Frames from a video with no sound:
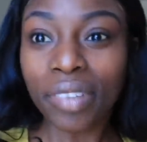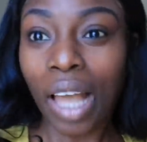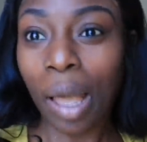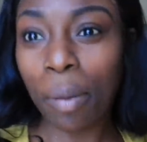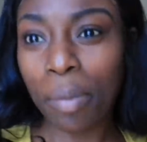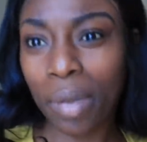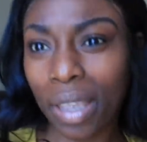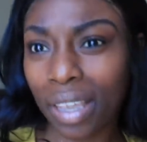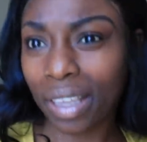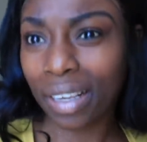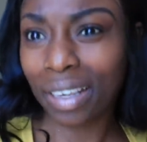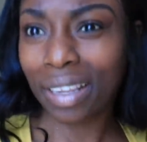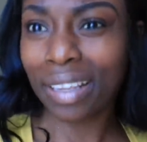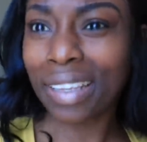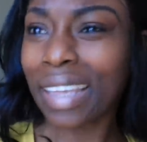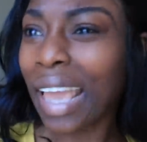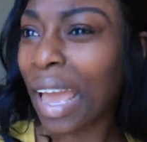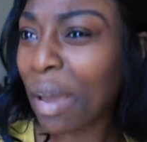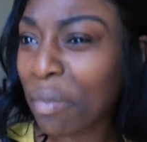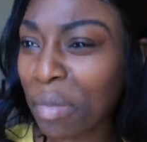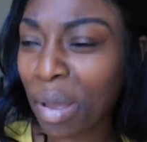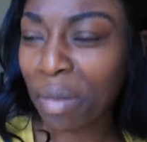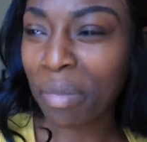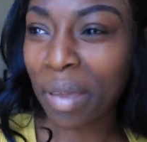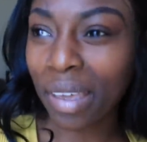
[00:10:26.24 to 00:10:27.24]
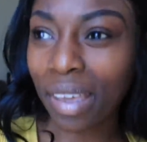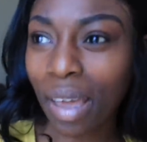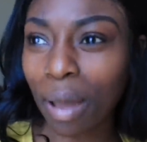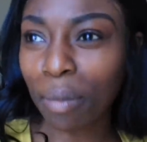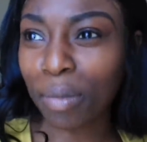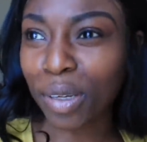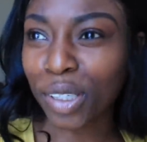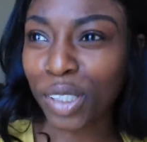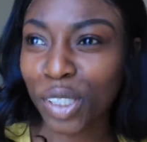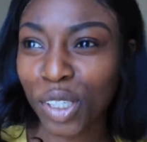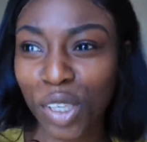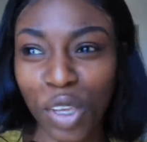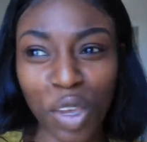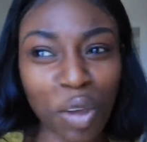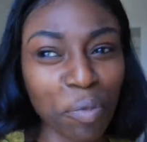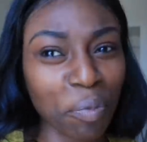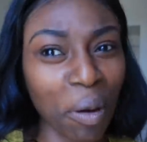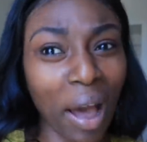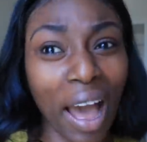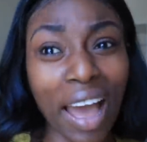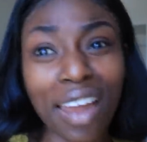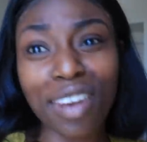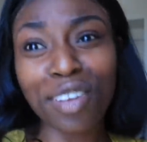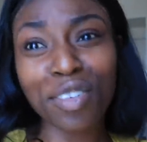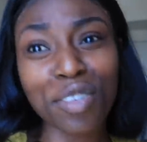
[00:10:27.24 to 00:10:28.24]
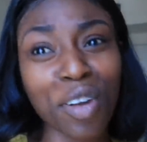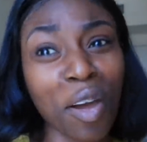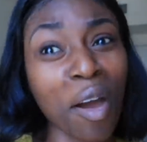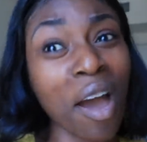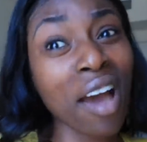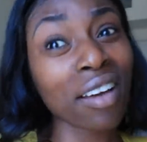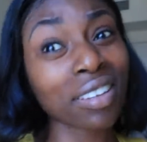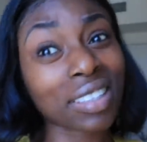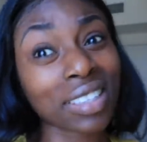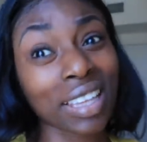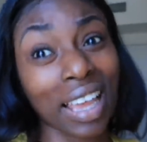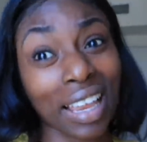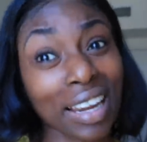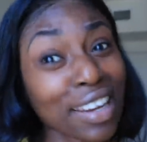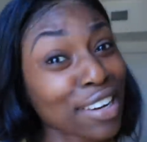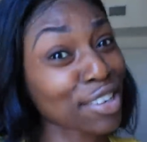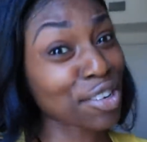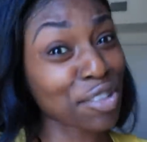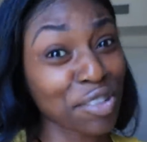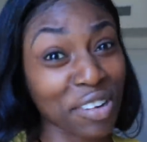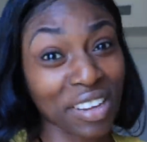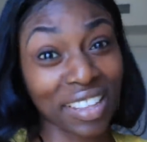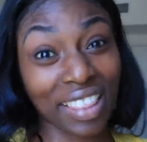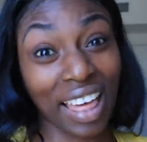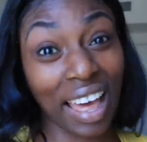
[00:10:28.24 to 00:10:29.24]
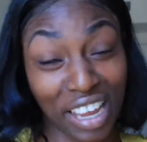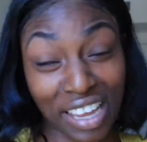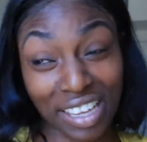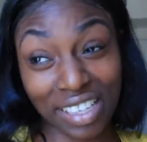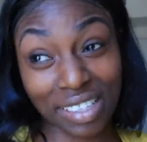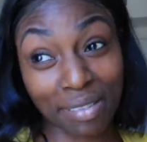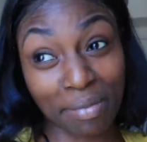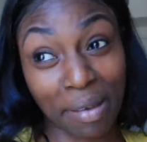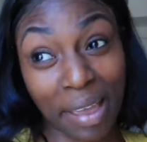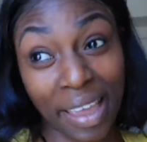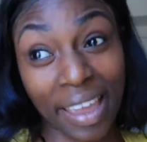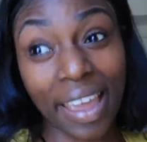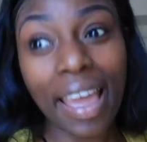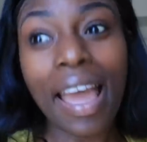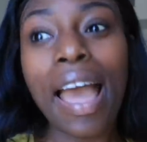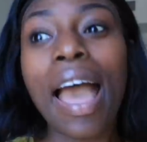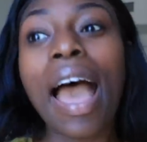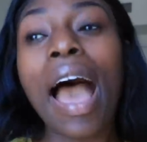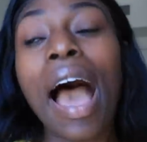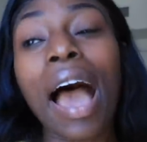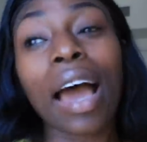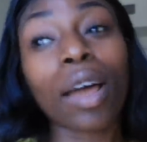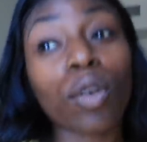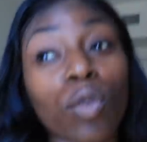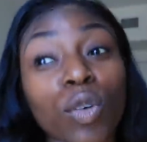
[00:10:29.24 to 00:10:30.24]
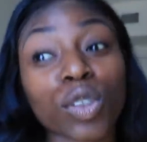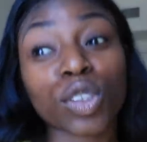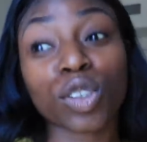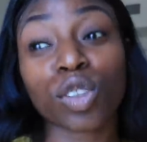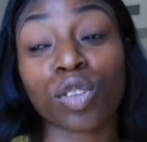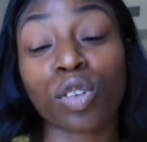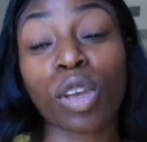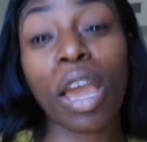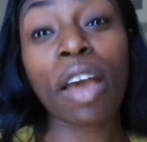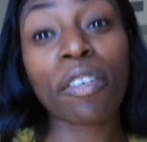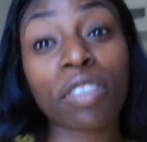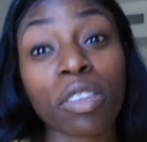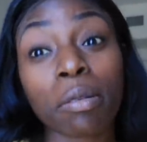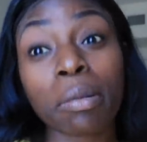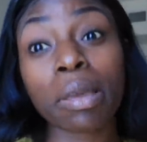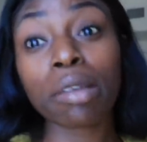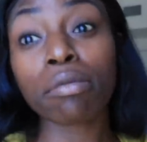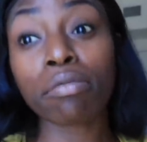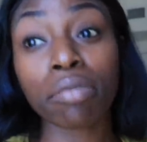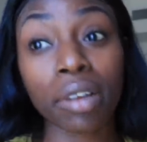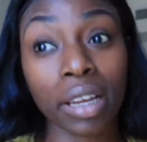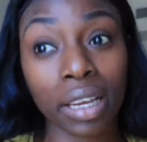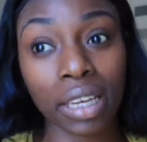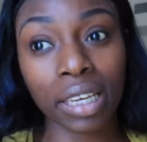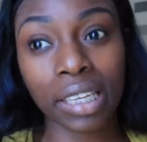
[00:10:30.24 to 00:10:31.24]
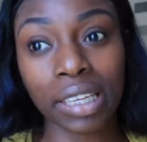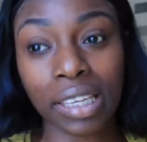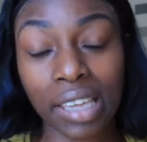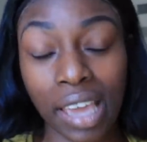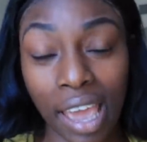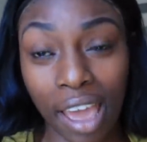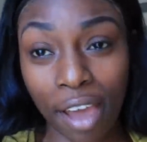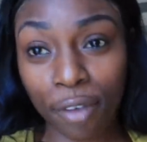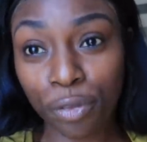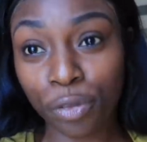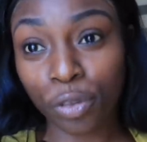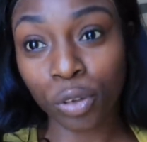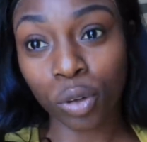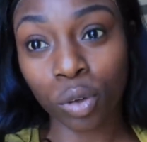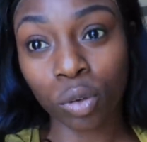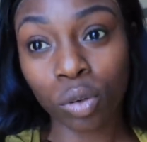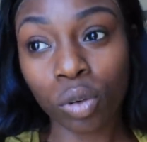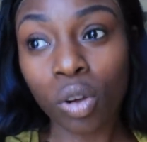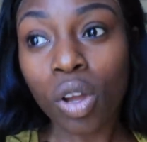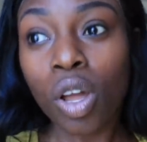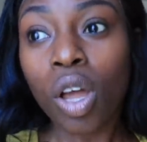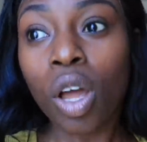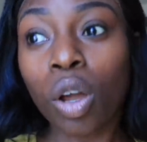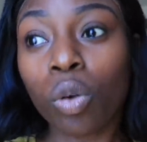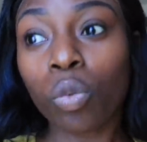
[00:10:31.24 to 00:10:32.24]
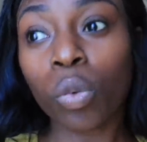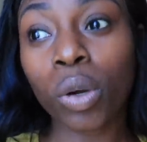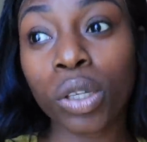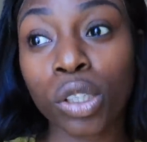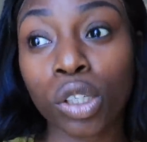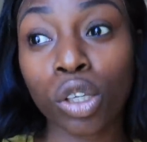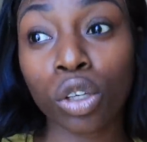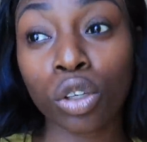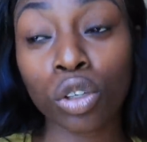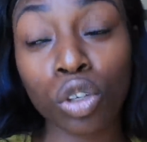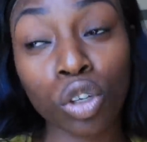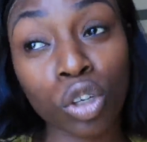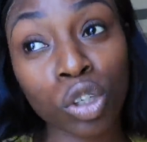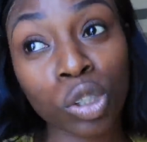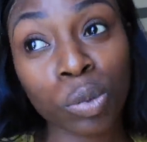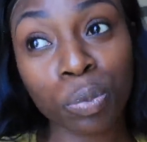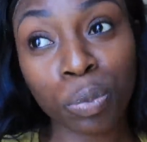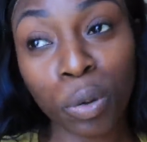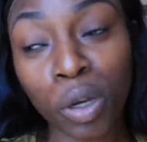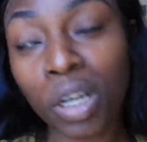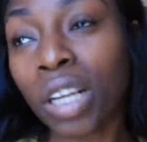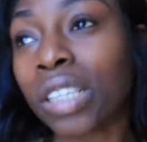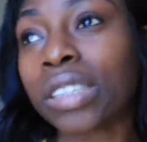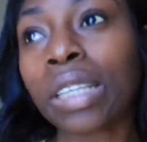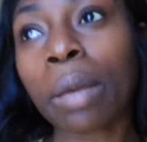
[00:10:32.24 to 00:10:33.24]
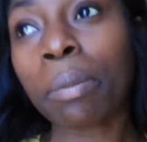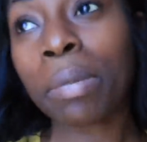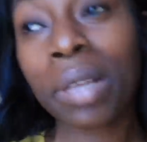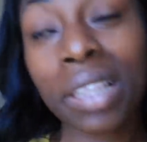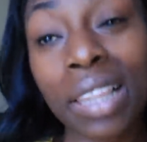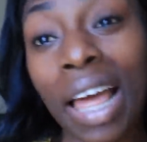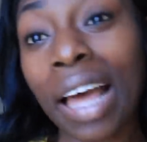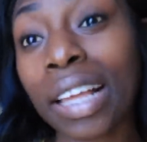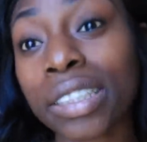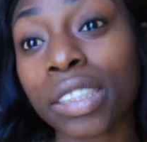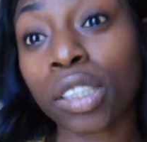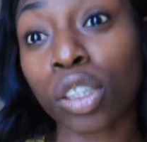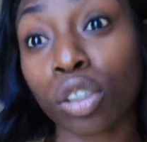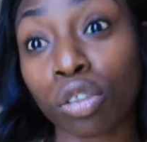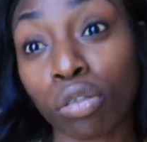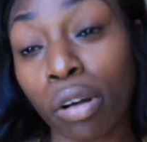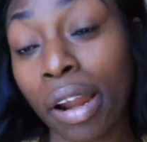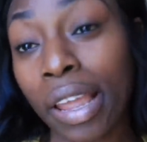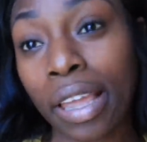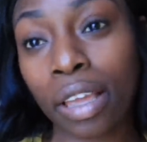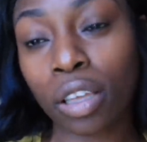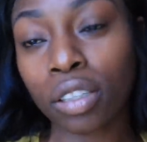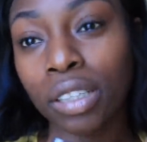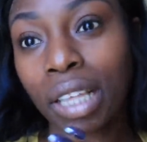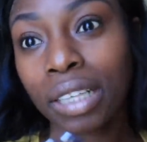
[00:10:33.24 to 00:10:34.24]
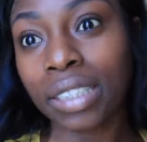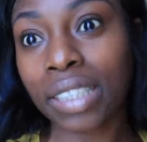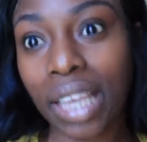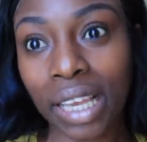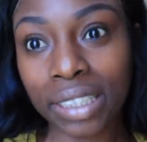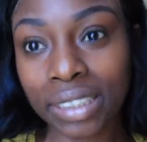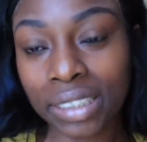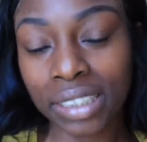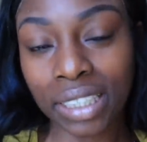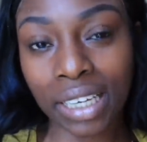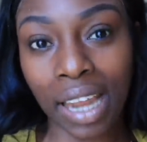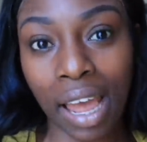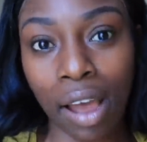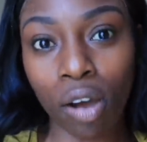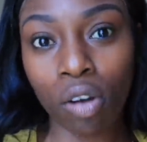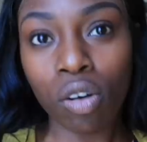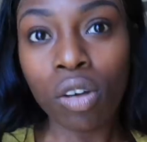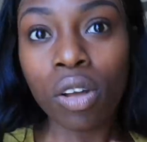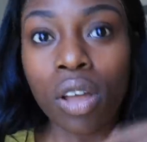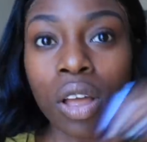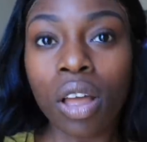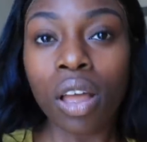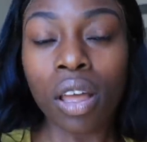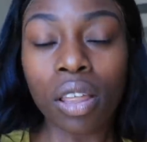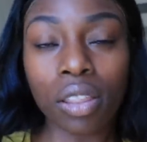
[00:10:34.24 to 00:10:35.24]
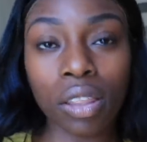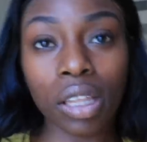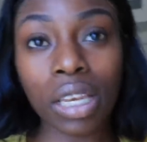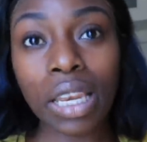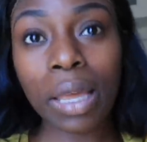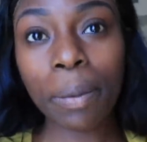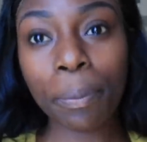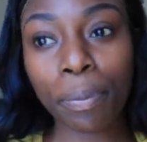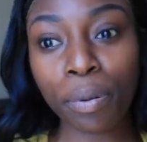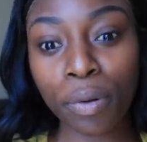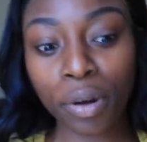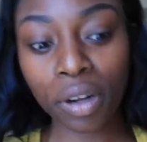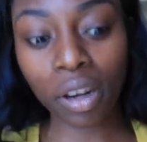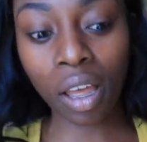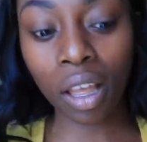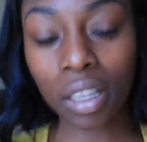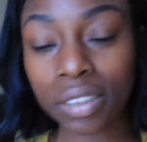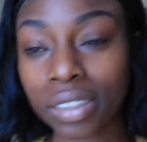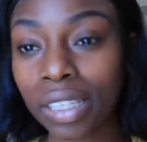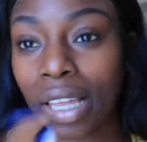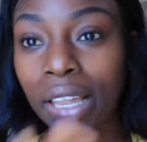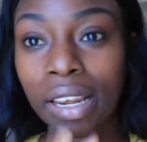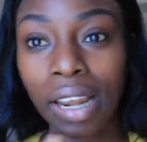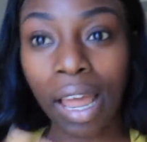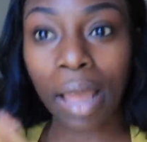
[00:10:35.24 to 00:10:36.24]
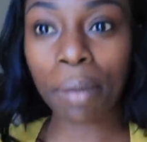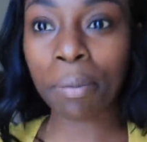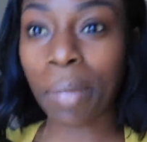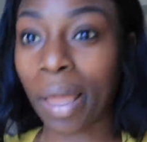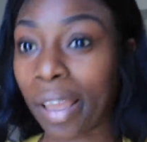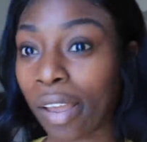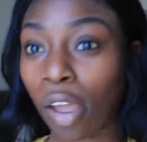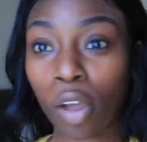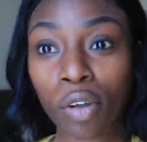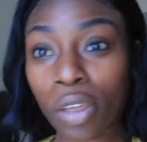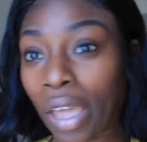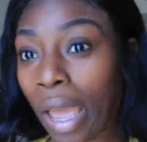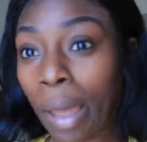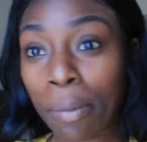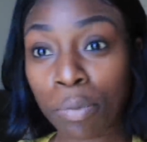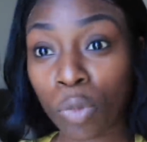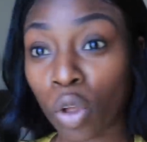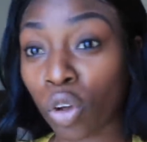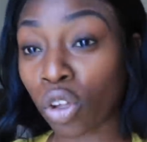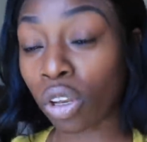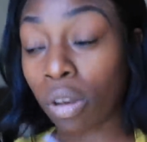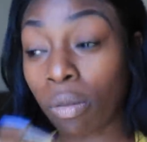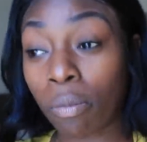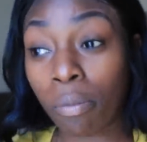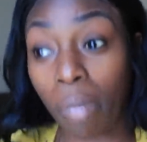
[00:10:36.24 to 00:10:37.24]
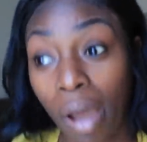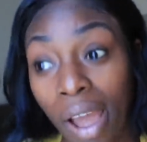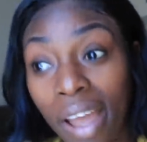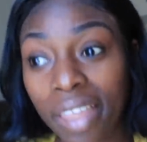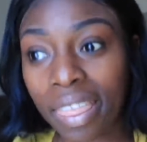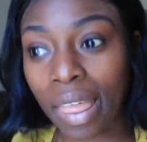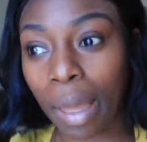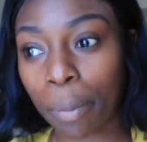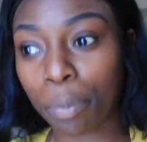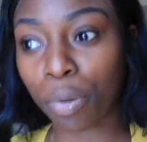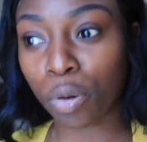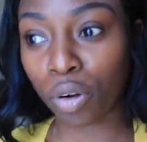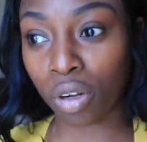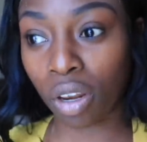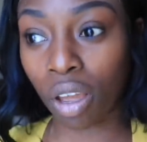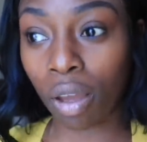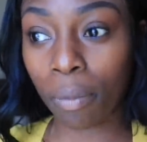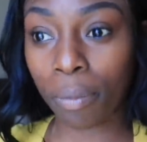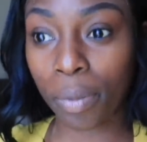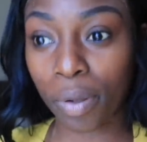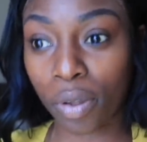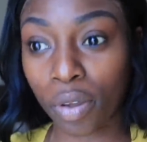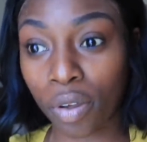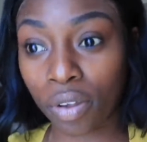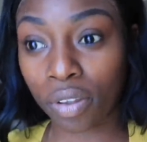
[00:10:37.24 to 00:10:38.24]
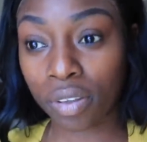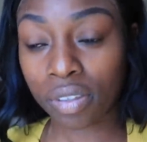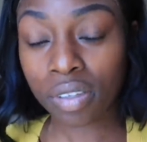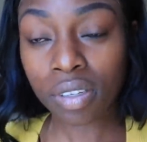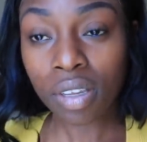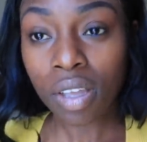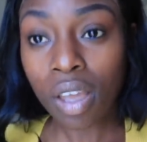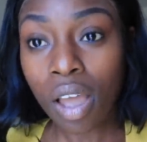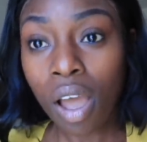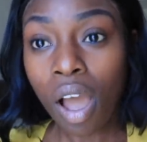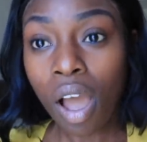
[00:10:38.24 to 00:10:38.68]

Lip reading: I mean, yeah, my makeup looked cute, but I don't know how sanitary that is, mate. And also, you have to be really careful when you use products. I mean, that's great because I tested out the lip products and I'm like, okay, I'm not going to buy that product because